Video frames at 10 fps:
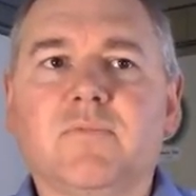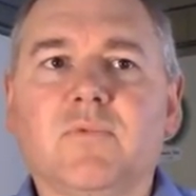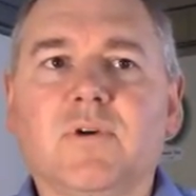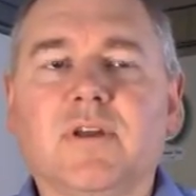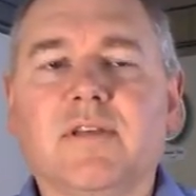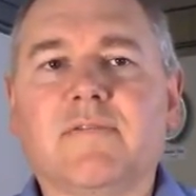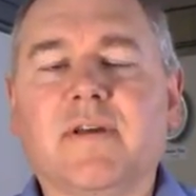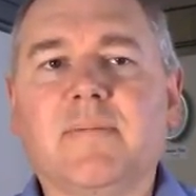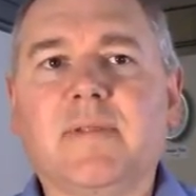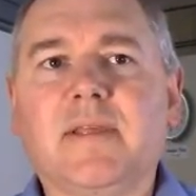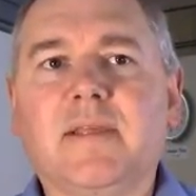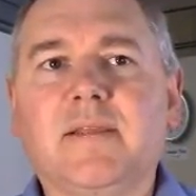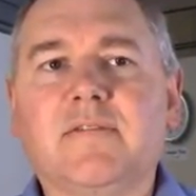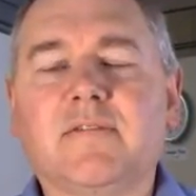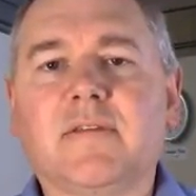working
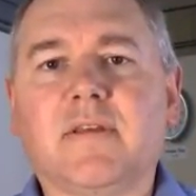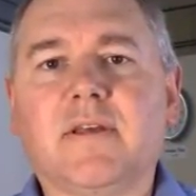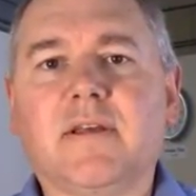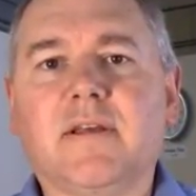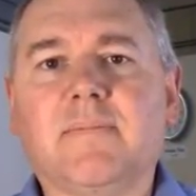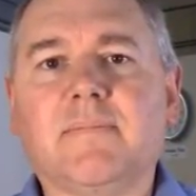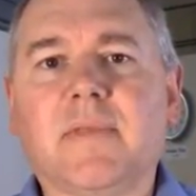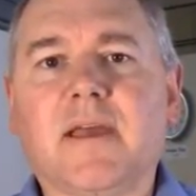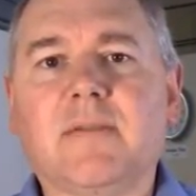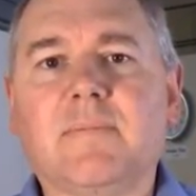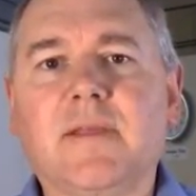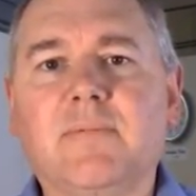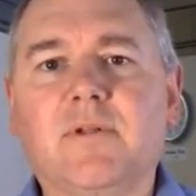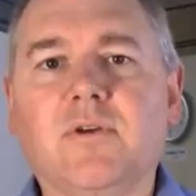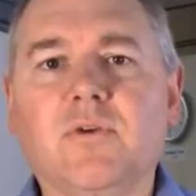families and
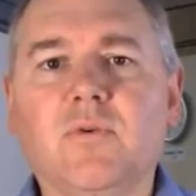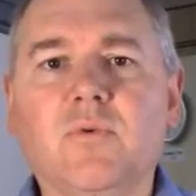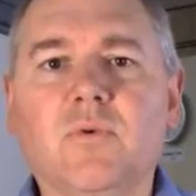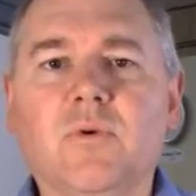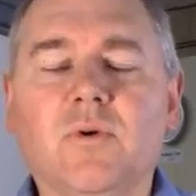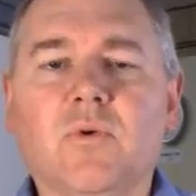people who